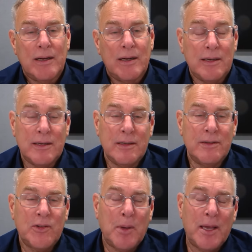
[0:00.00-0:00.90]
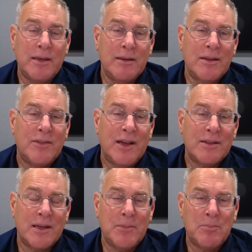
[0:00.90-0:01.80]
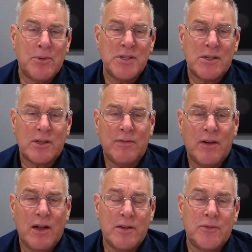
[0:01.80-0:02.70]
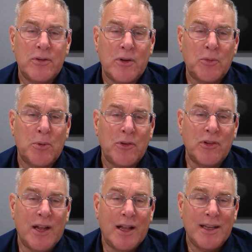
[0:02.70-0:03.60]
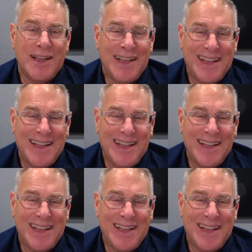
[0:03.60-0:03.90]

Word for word: Uh, despite the fact that I'm not particularly fond of Trudeau's personality,